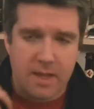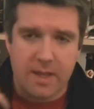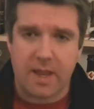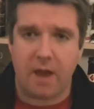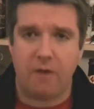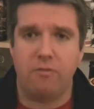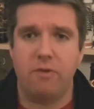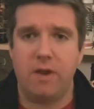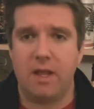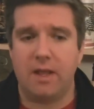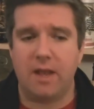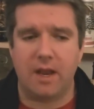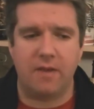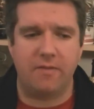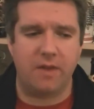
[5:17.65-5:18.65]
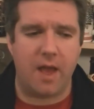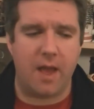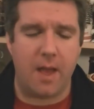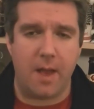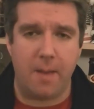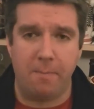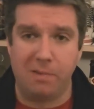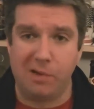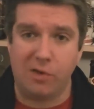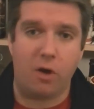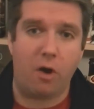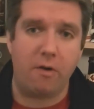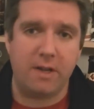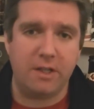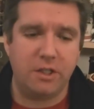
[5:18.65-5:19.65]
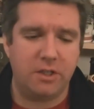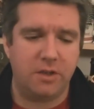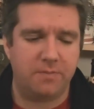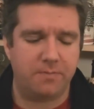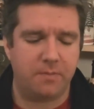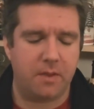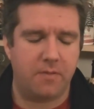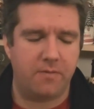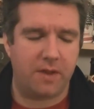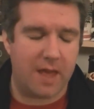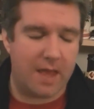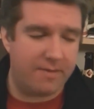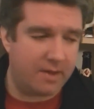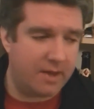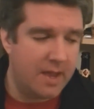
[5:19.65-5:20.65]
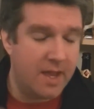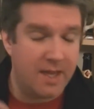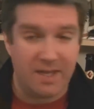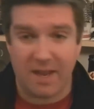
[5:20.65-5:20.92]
You get a real kind of like a blood orange flavour.